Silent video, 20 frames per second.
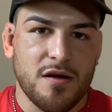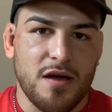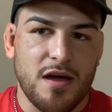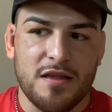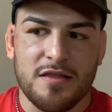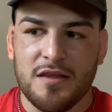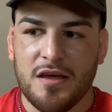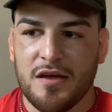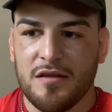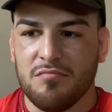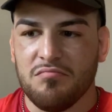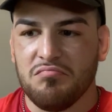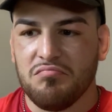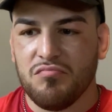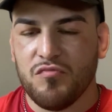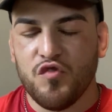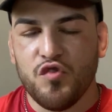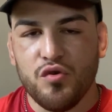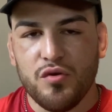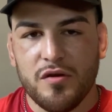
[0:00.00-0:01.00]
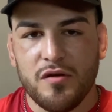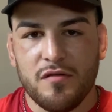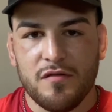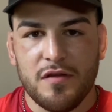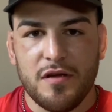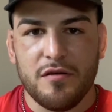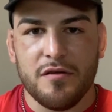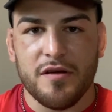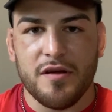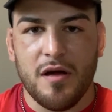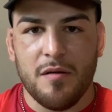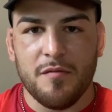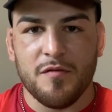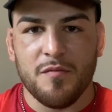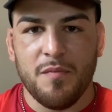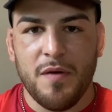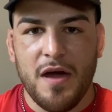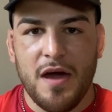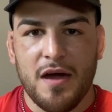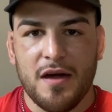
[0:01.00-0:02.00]
And then 2 years later, he comes
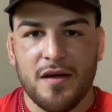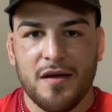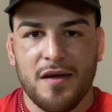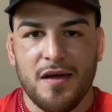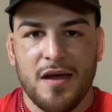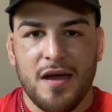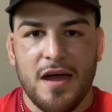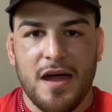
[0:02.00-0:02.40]
back,